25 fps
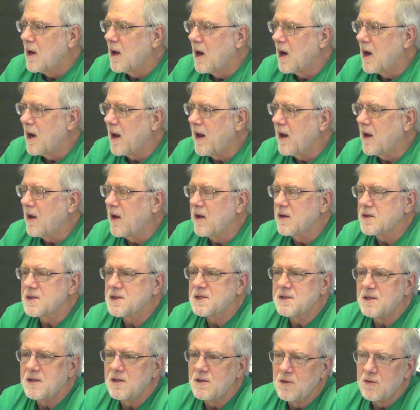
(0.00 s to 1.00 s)

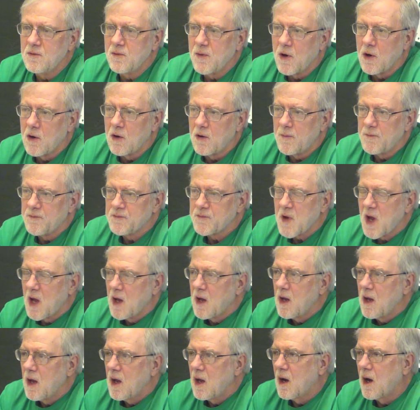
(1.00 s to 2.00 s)
LLC loophole.
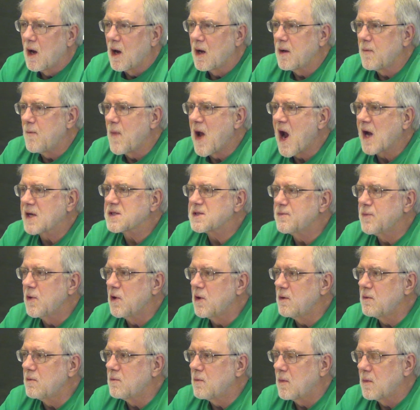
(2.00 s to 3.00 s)
The
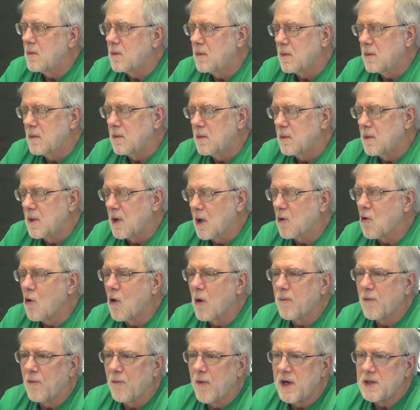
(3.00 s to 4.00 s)
maximum a
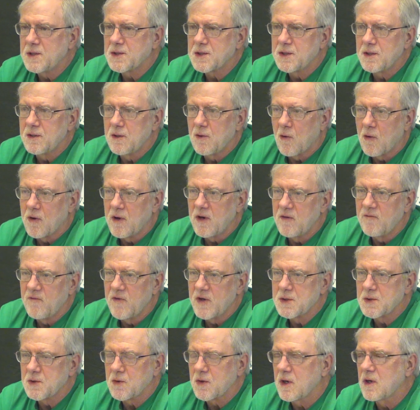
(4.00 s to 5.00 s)
corporation or an
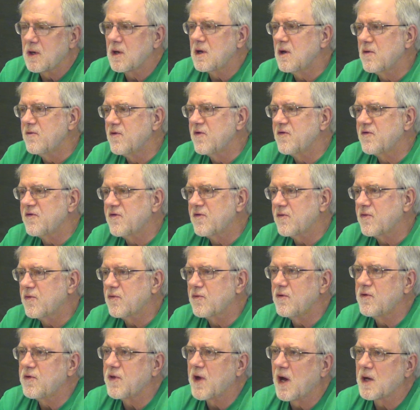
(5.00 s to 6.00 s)
individual can give is
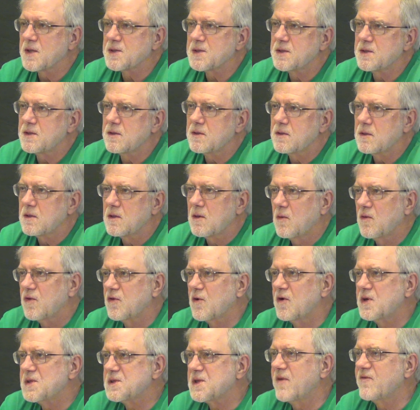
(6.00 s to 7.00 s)

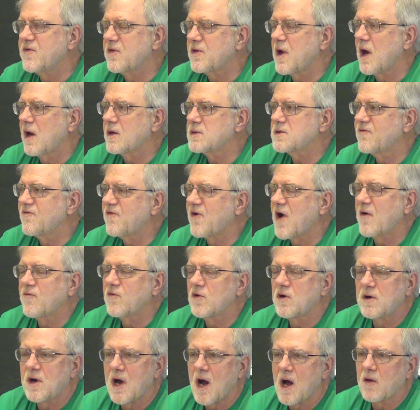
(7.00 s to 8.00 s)

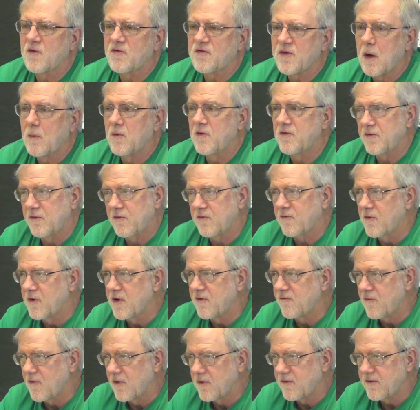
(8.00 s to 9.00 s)
$37,500. That was in
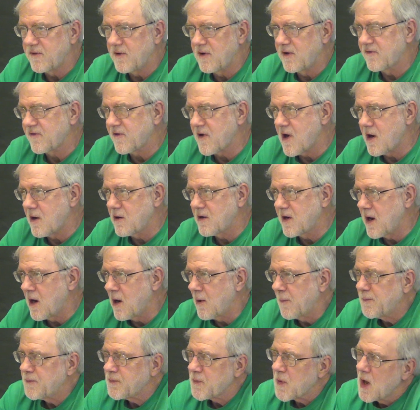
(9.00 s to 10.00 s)
2014. It's higher
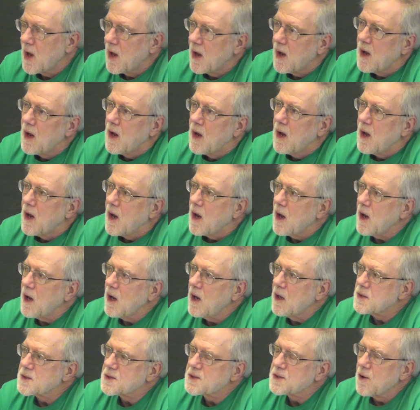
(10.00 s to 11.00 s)
now.
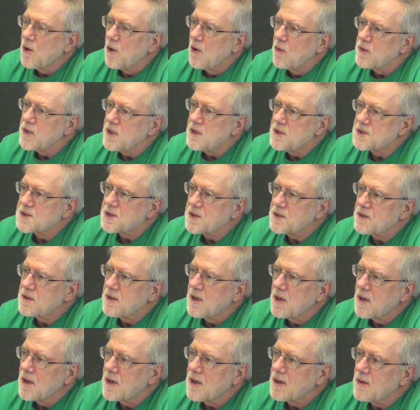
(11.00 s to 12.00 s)
And so these
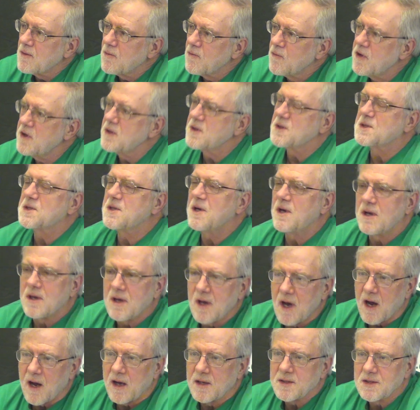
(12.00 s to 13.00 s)
real
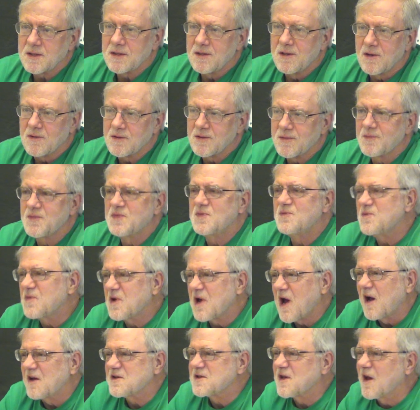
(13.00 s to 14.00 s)
estate guys,
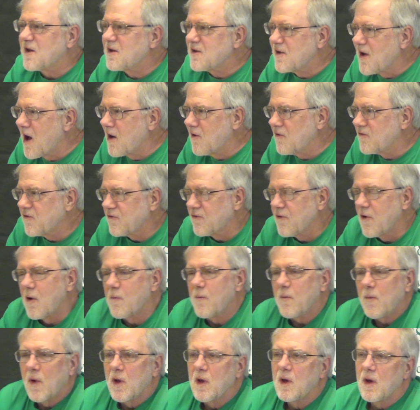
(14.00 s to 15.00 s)
guys like Donald
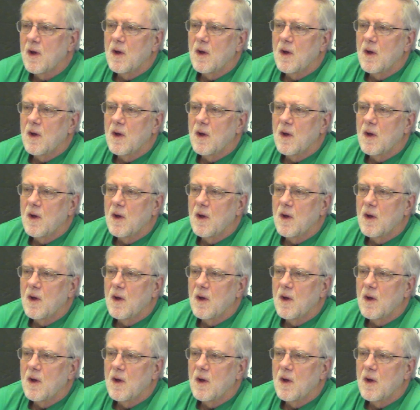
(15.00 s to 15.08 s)
Trump,